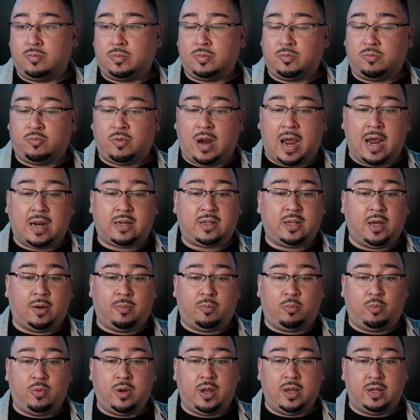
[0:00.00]
racked
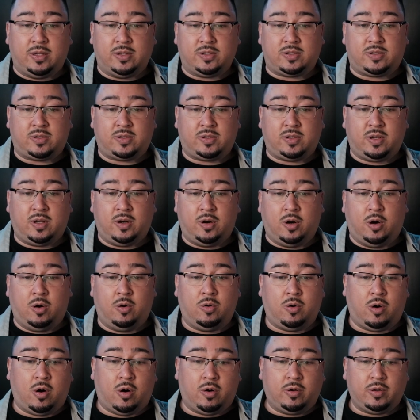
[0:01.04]
up wins,
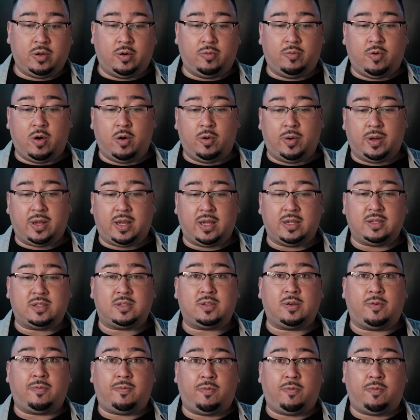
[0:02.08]
all in a row against